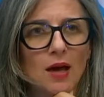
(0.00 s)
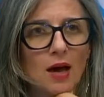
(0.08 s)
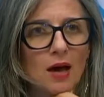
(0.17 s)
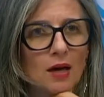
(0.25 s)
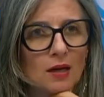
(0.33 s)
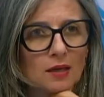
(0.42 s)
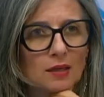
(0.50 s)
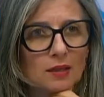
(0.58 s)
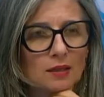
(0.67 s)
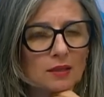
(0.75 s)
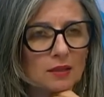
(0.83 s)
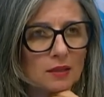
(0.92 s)

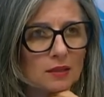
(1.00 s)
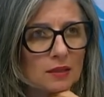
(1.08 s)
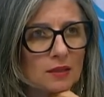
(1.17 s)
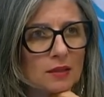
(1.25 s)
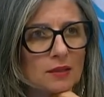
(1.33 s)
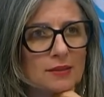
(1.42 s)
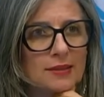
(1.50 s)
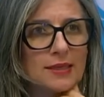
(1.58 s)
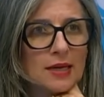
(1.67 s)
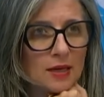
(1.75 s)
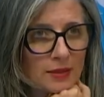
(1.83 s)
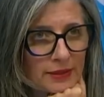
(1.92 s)
are
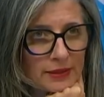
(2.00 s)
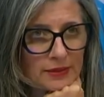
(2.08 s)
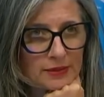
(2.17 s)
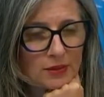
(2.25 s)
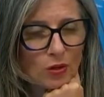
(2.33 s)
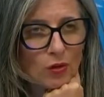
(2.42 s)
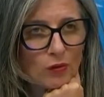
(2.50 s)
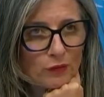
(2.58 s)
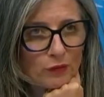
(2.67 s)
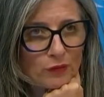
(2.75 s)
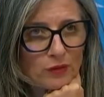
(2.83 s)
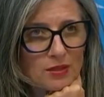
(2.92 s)
denied
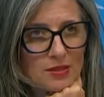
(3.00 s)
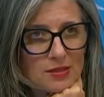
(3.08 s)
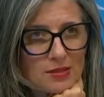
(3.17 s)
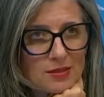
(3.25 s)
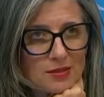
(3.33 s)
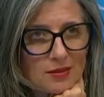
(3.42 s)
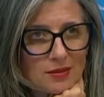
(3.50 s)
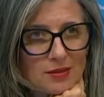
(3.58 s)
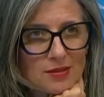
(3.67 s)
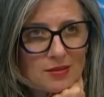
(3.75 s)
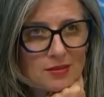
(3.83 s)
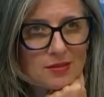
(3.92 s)
of this
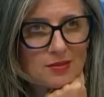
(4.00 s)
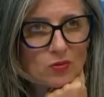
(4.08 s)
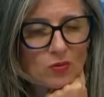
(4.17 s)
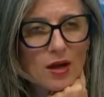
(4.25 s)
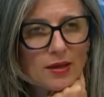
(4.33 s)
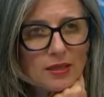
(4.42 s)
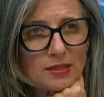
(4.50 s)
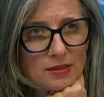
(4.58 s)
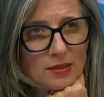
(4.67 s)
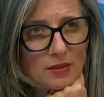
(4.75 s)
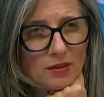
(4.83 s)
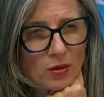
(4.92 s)

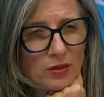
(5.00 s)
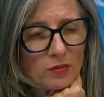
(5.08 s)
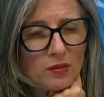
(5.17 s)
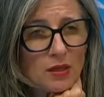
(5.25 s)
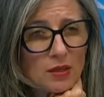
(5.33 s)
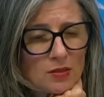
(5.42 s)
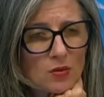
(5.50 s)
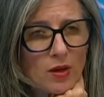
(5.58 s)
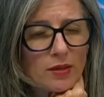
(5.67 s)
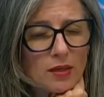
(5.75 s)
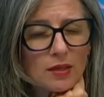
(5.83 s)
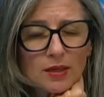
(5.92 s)
right? No, I don't think so.
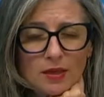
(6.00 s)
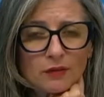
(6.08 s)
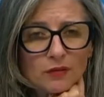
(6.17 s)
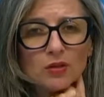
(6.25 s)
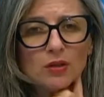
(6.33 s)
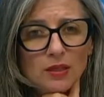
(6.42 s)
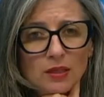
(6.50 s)
I think that after